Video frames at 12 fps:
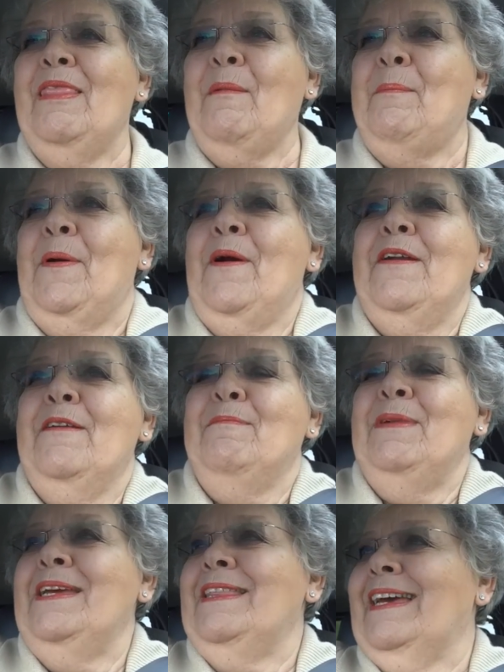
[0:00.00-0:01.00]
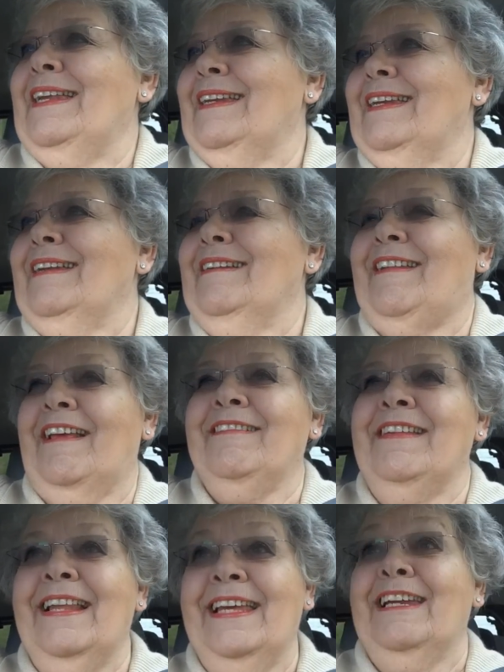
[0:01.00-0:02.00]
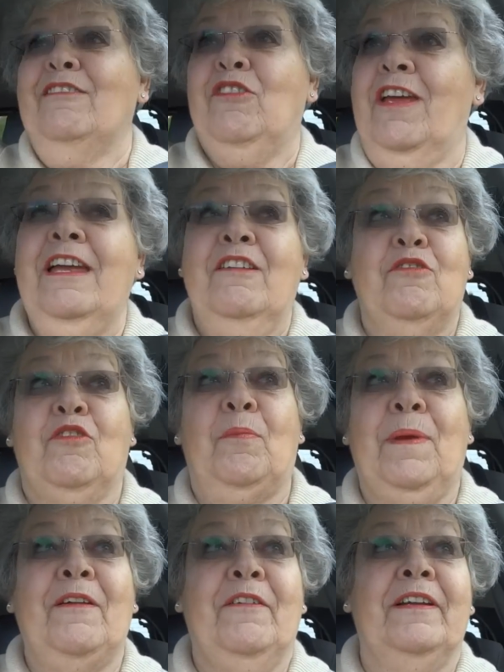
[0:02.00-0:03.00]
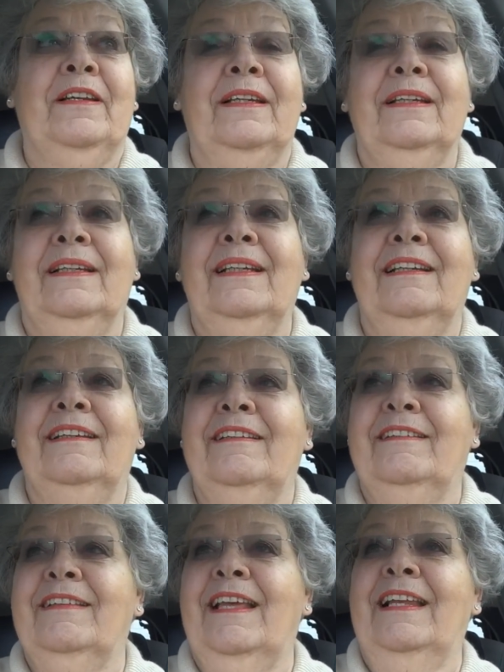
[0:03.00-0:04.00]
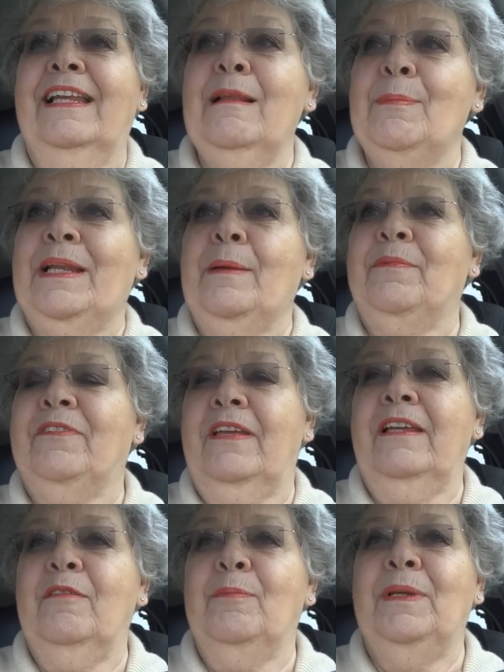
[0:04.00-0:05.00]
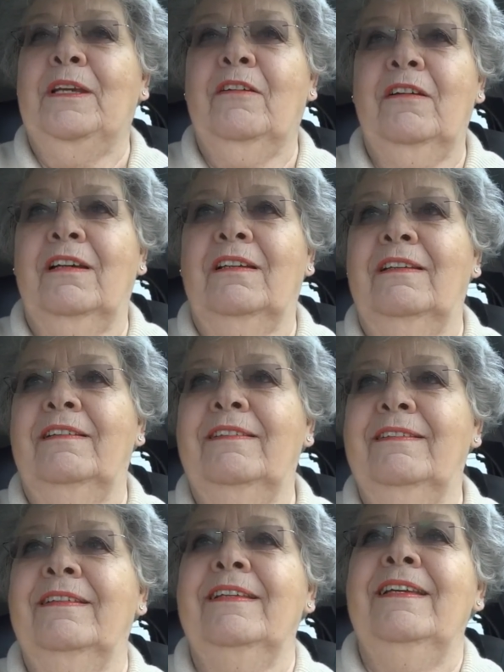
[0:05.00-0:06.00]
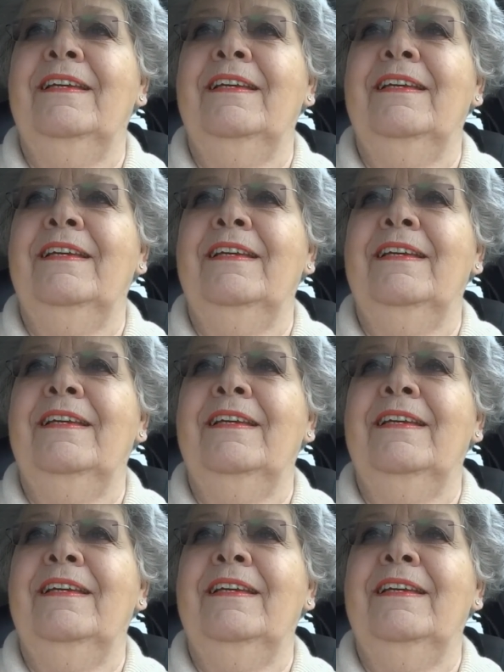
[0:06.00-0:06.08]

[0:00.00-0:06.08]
the part of me that doesn't like change apparently is a little bit upset because